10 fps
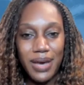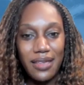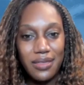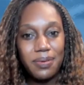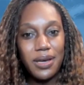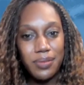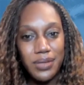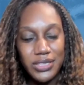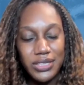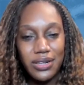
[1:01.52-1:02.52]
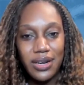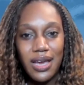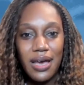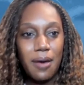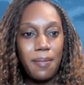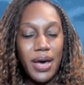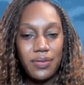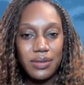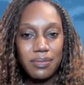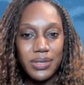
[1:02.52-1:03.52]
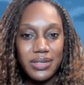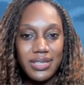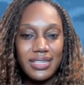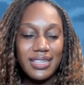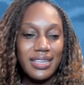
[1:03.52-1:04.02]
by the publisher about the book